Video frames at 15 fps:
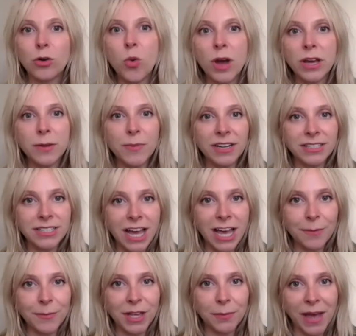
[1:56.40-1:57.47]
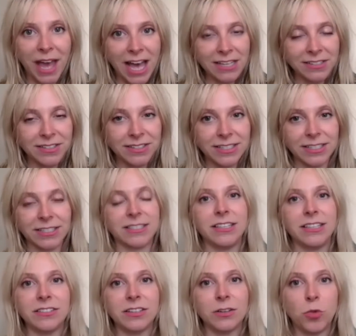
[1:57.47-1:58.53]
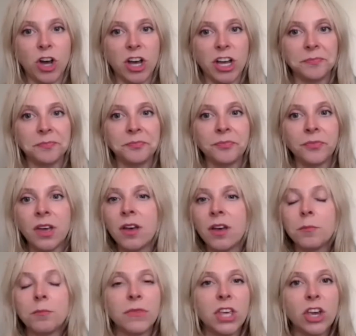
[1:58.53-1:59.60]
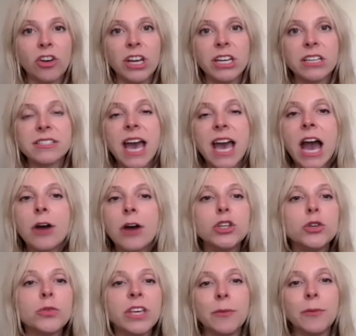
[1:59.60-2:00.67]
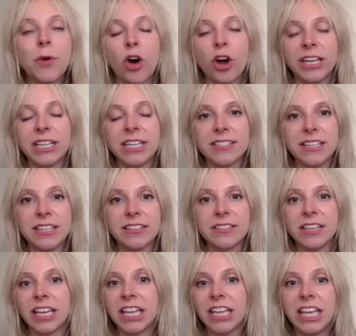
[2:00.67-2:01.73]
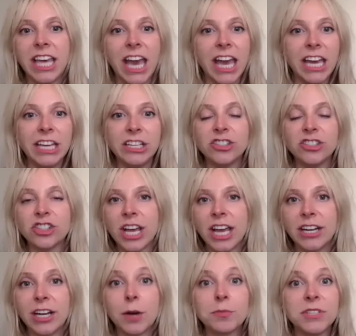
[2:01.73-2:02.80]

Quite a bit of time had passed since season one curious, how do you keep audiences engaged and up